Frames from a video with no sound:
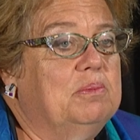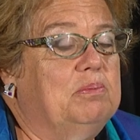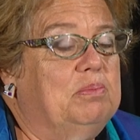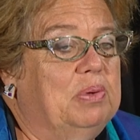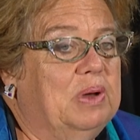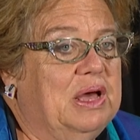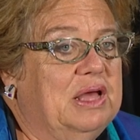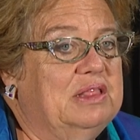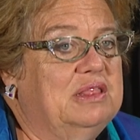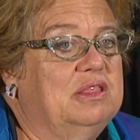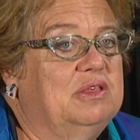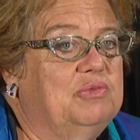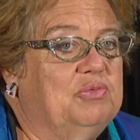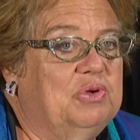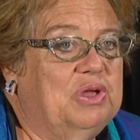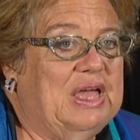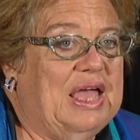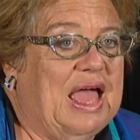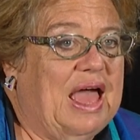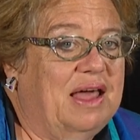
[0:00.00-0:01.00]
but the
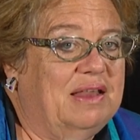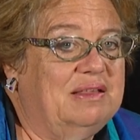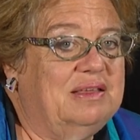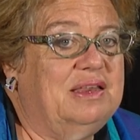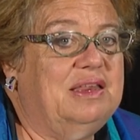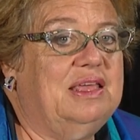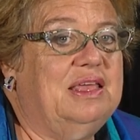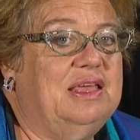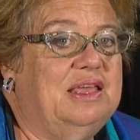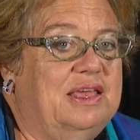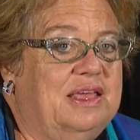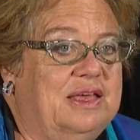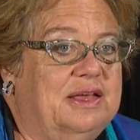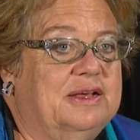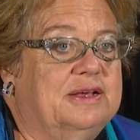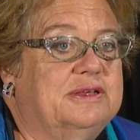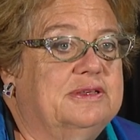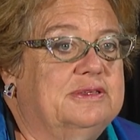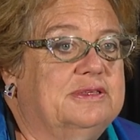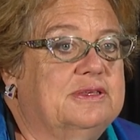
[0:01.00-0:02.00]
reality
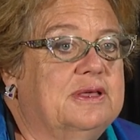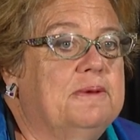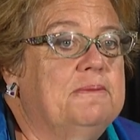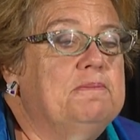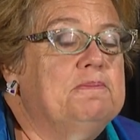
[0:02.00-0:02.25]
is